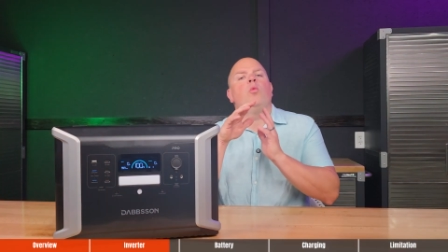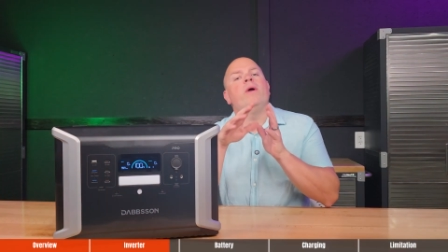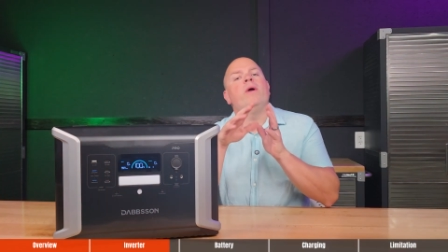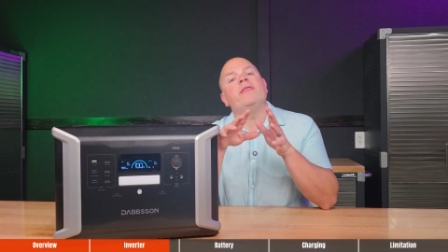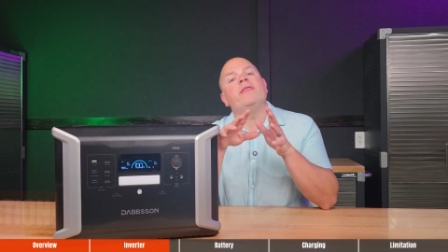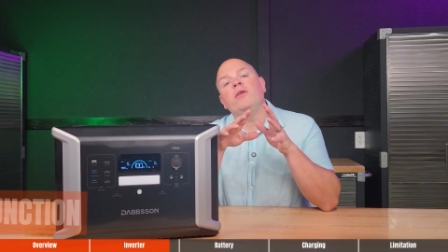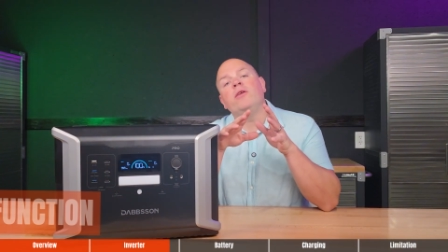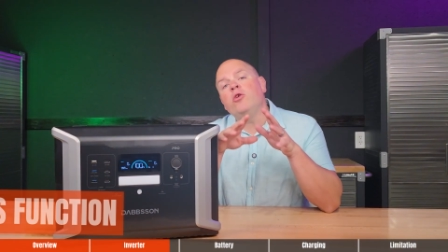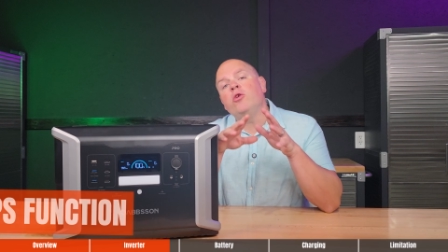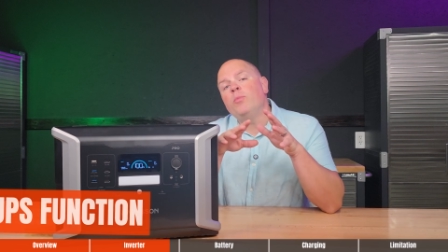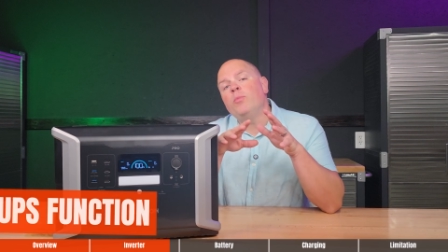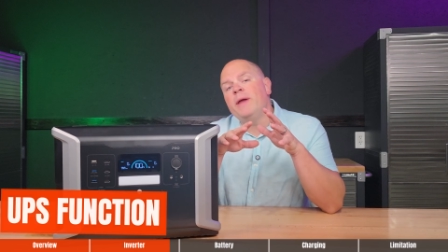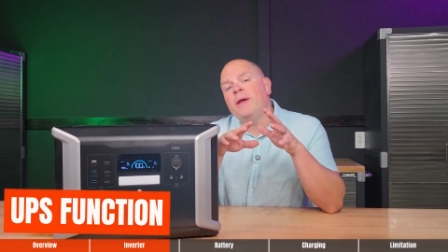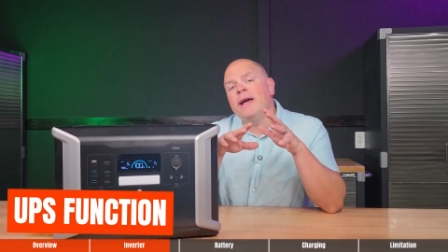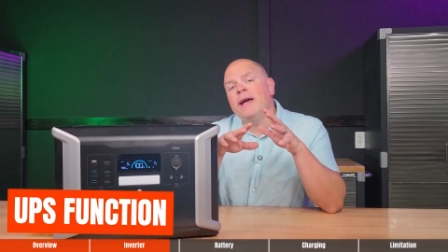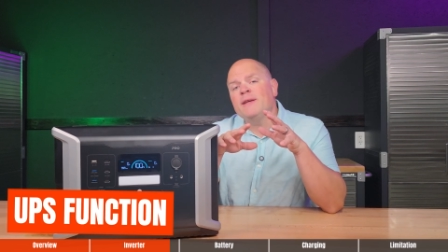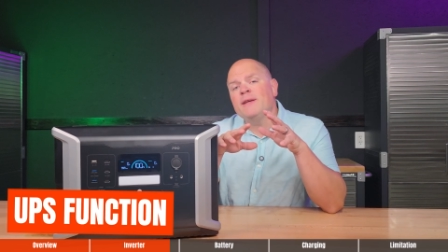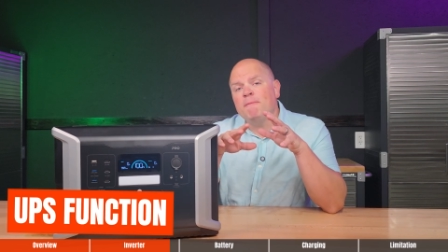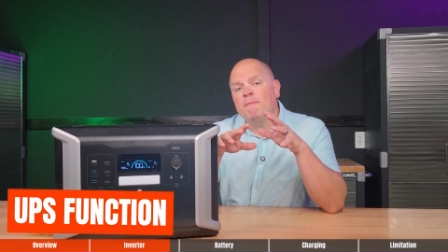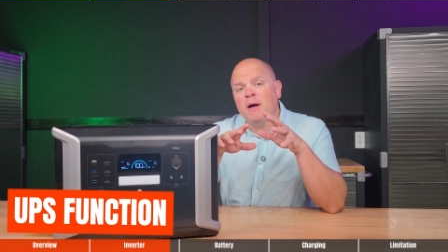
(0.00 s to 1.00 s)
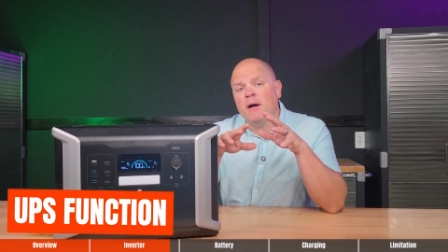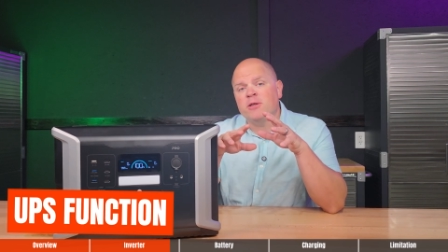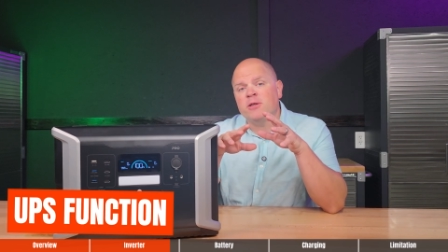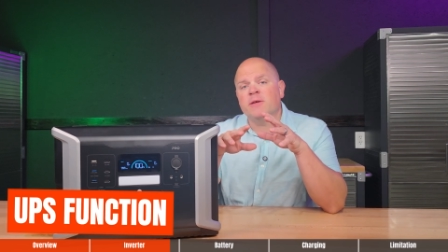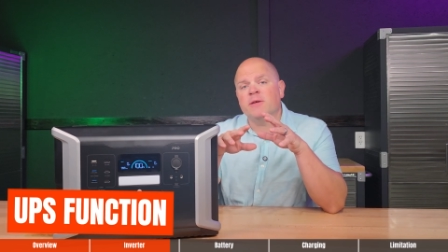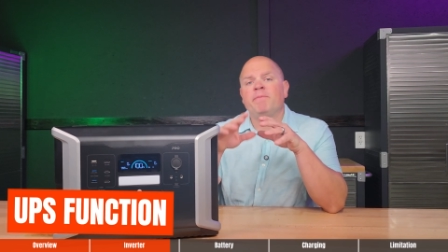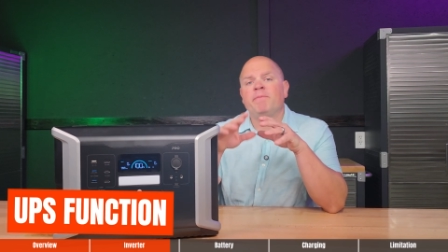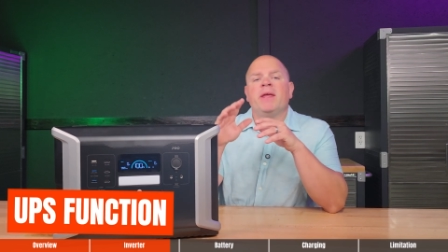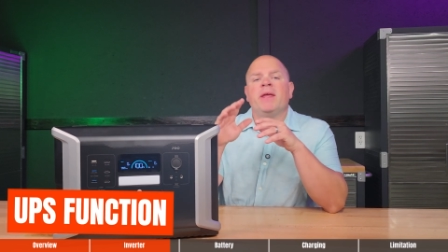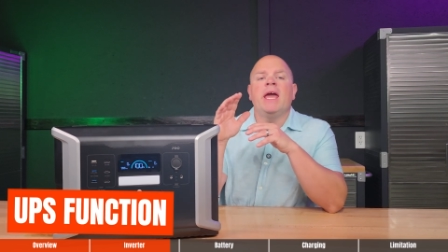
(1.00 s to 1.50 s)
With the U P S
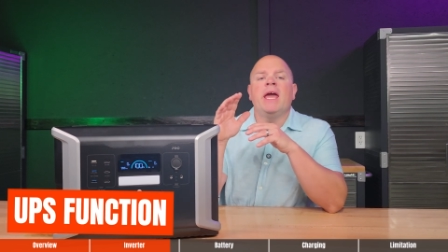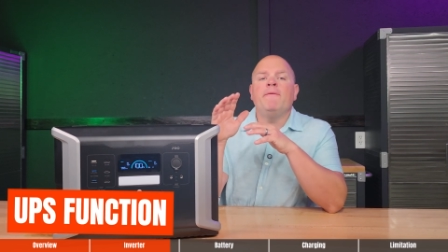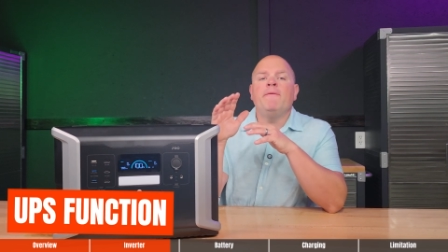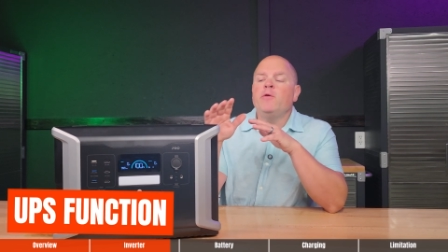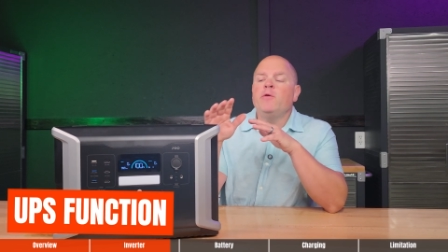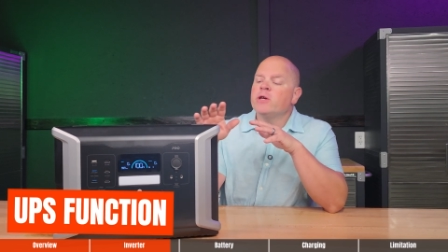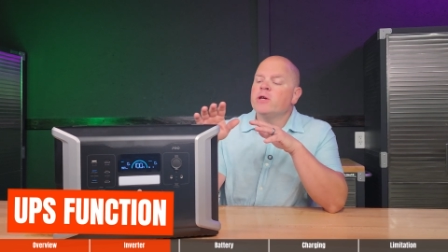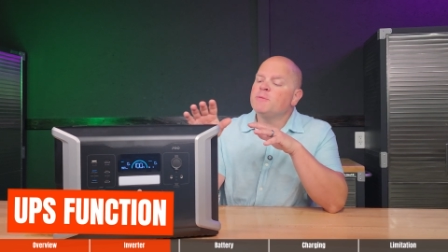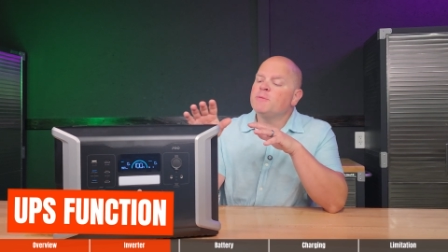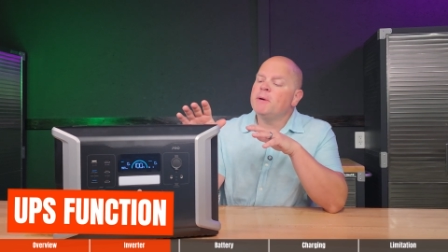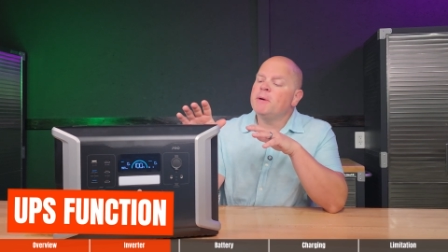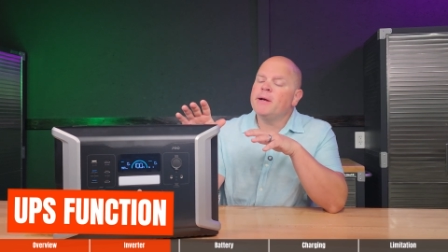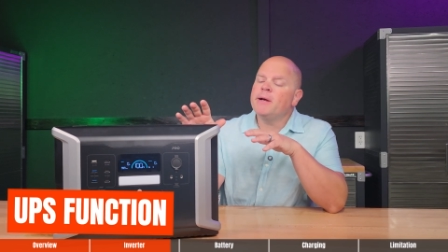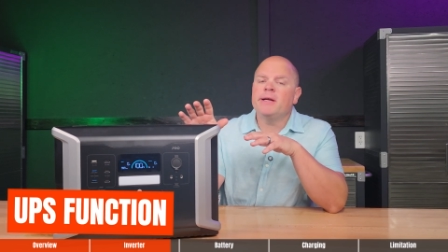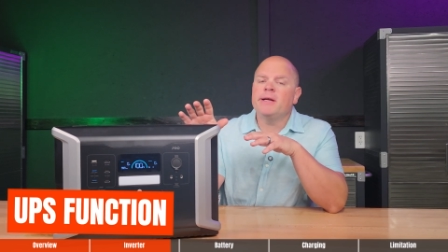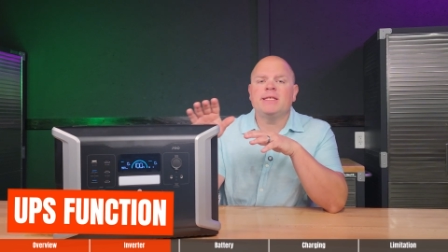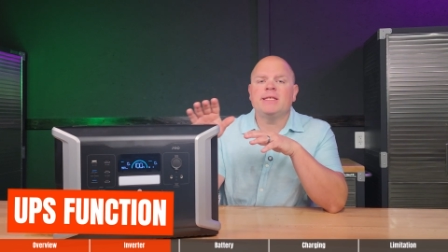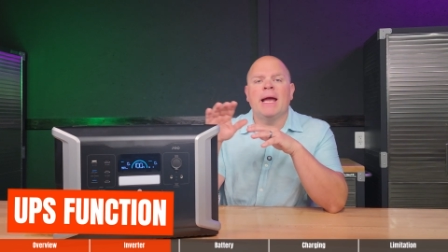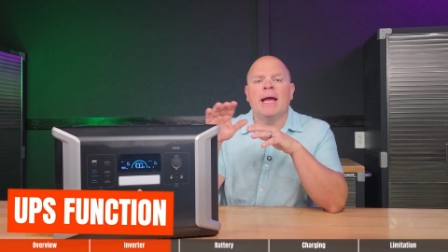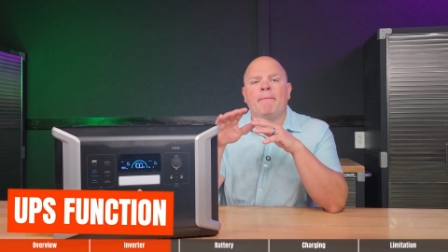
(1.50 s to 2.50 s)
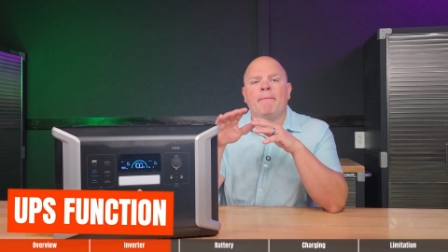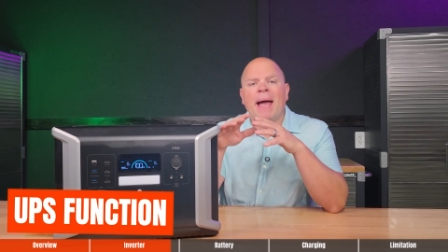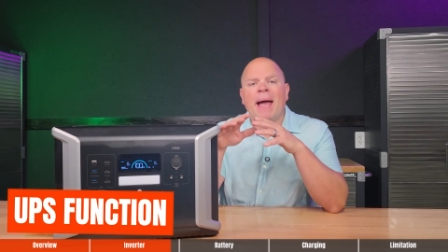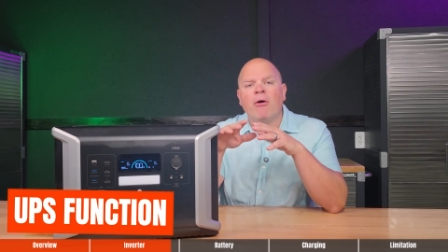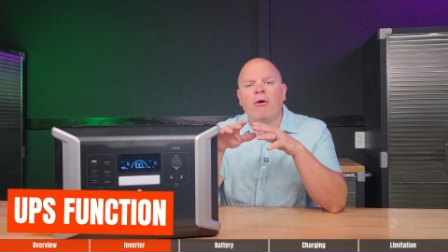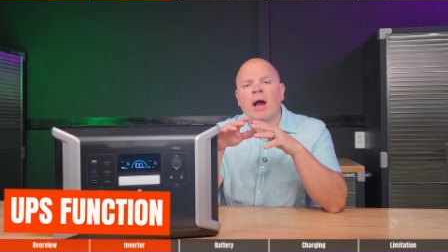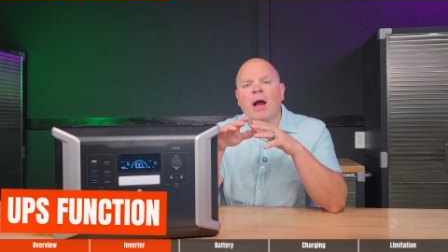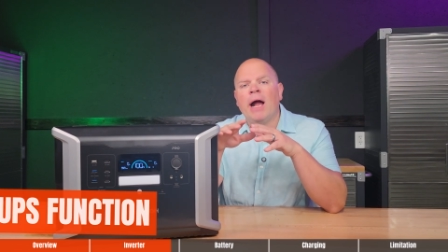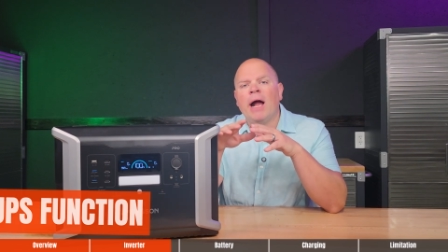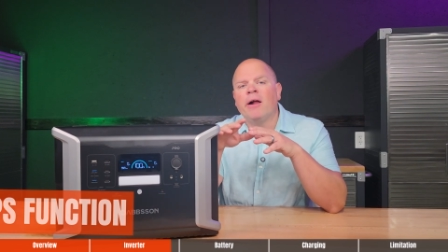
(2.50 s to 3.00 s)
function, if you experience a
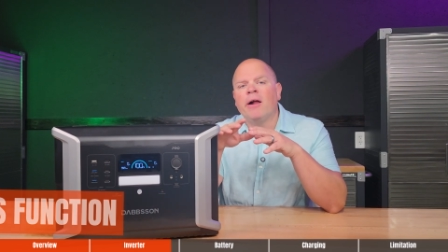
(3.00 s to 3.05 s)
power